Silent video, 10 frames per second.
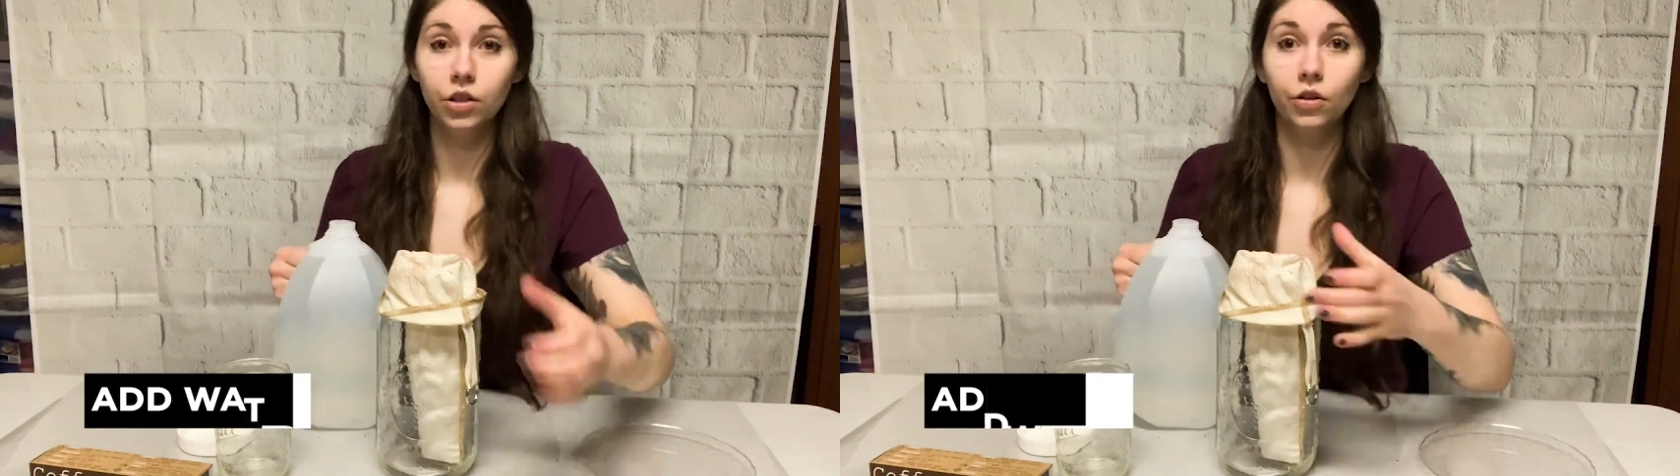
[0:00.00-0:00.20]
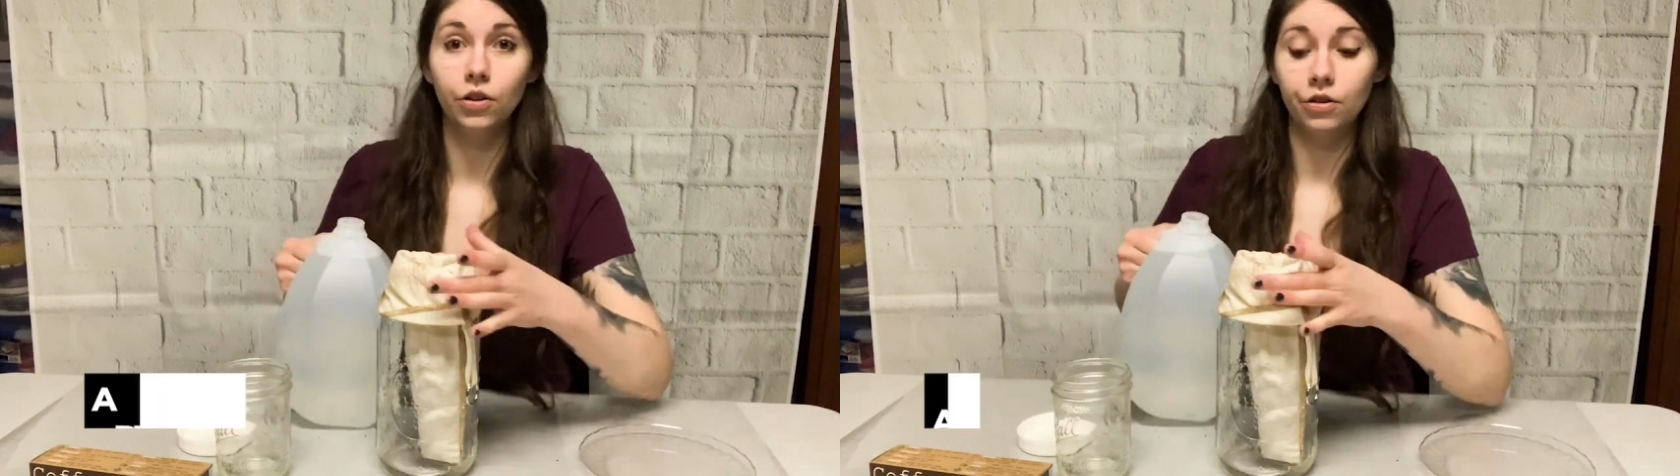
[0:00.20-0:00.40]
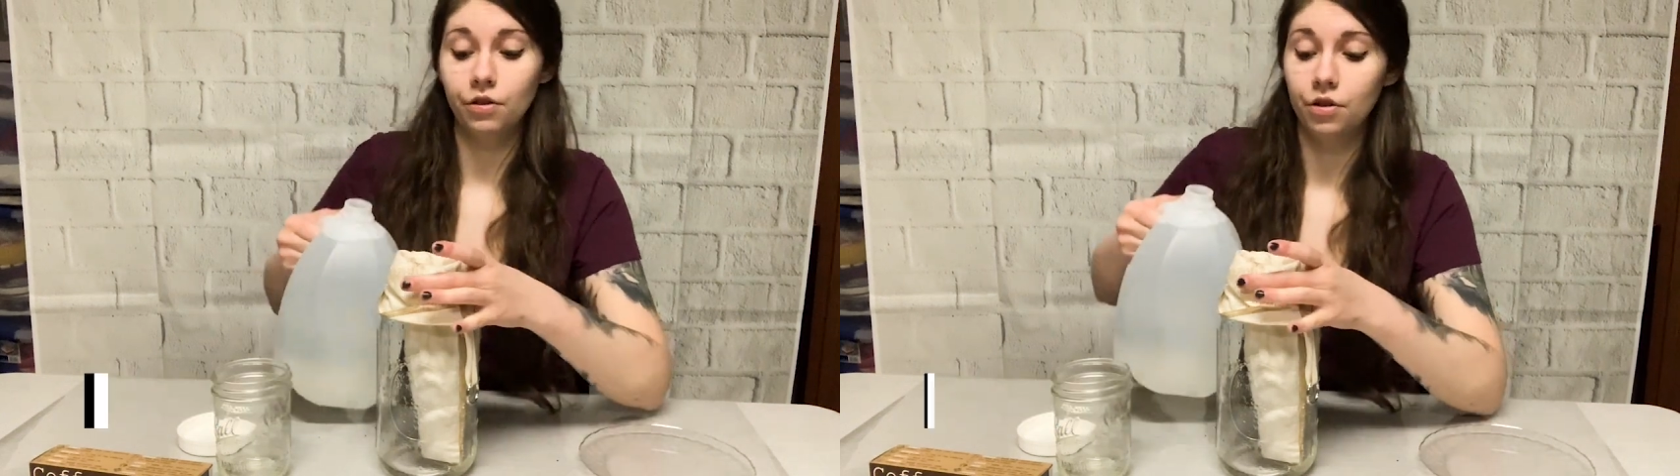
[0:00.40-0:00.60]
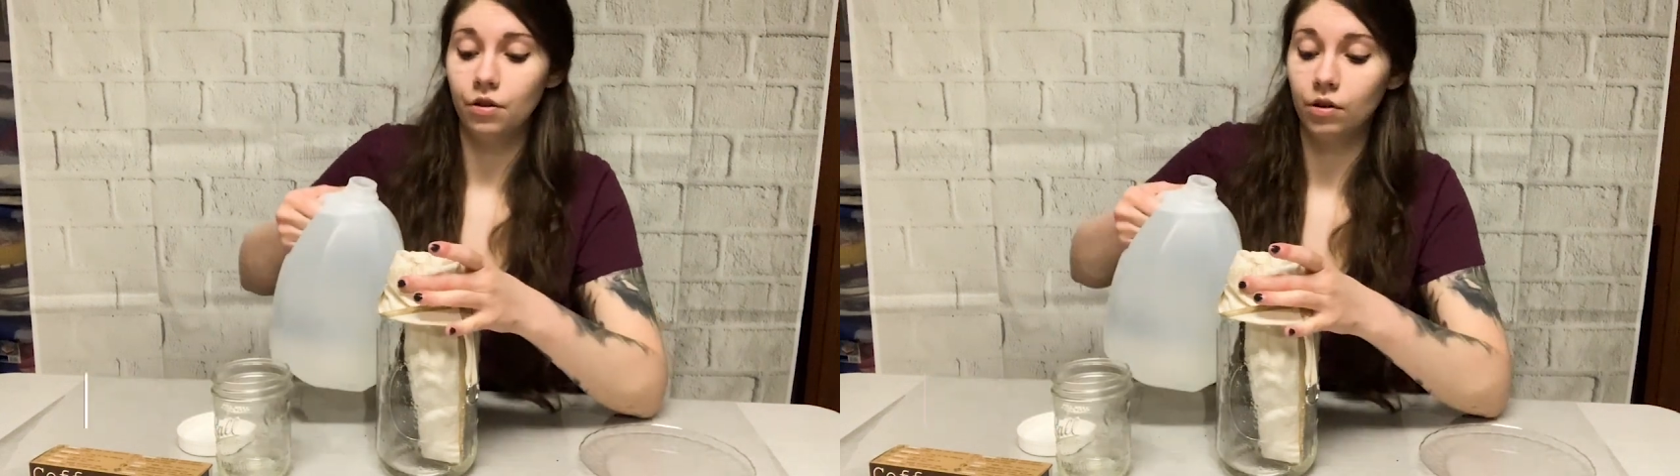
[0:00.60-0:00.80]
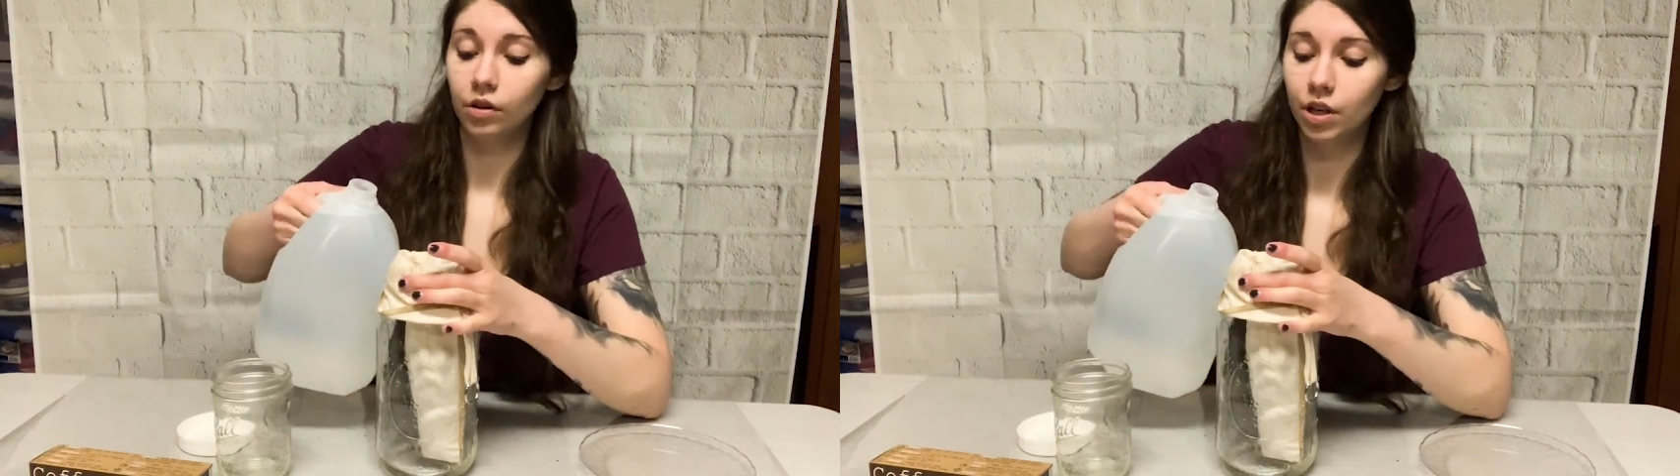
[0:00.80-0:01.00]
till they're
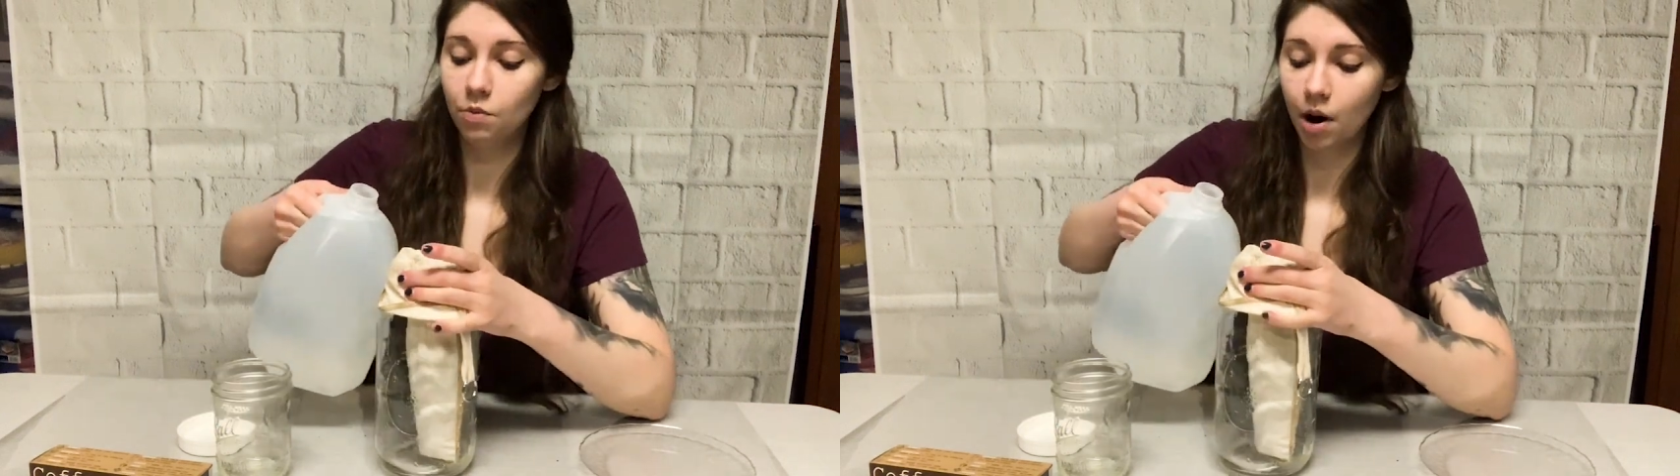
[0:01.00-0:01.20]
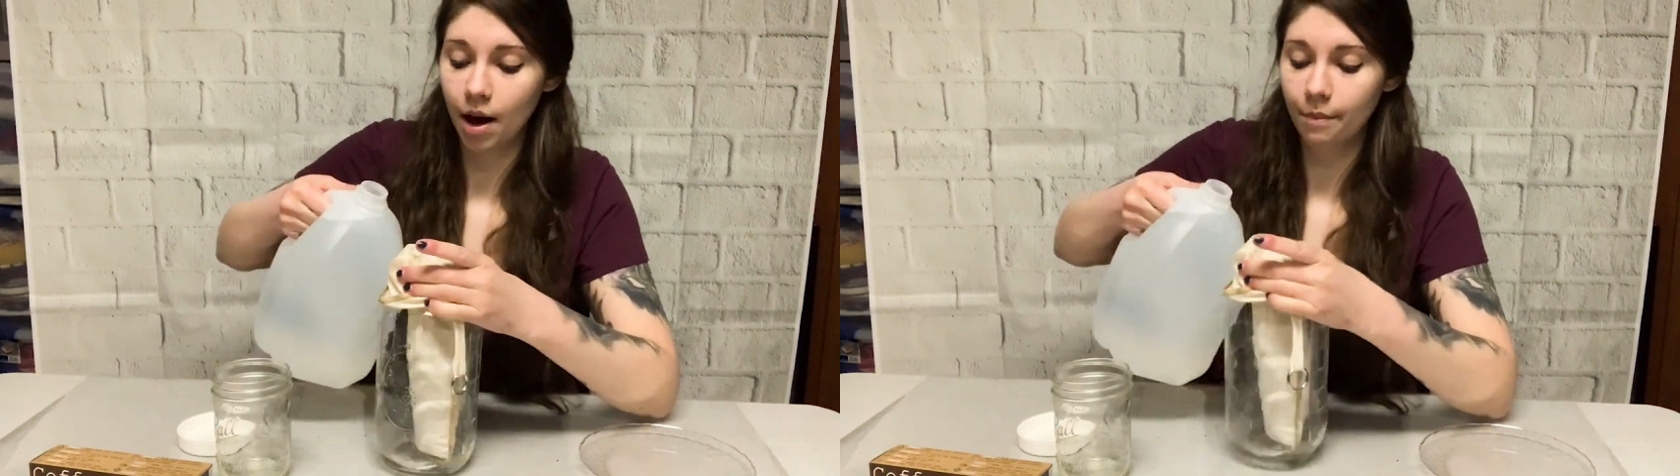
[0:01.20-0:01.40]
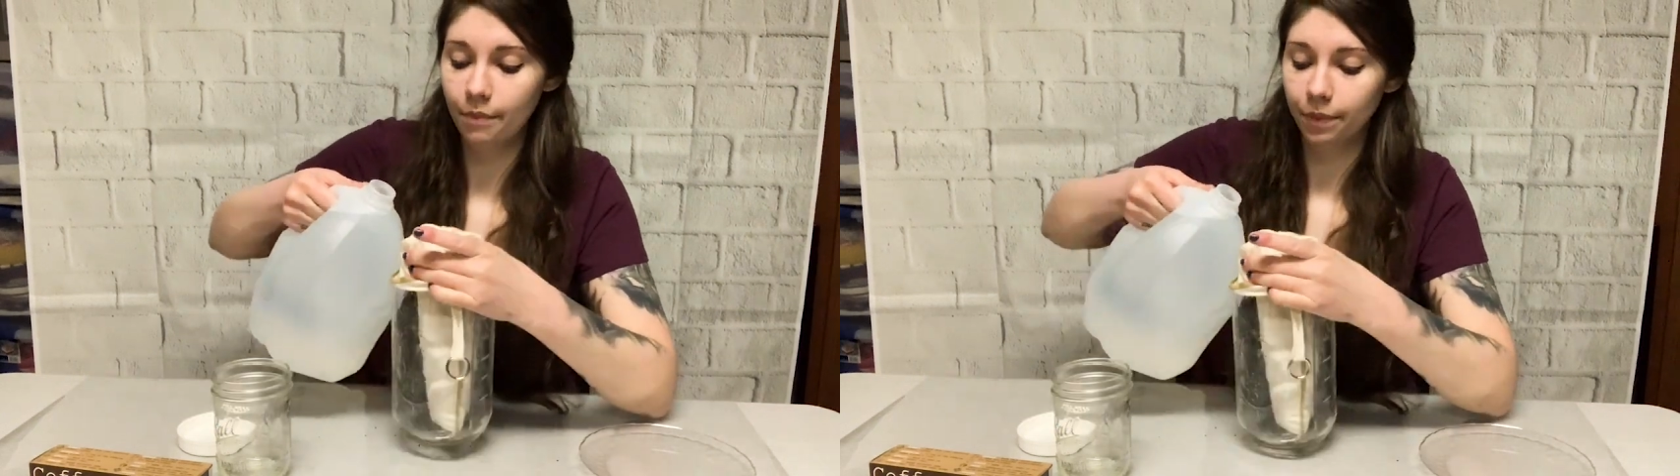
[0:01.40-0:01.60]
thoroughly wet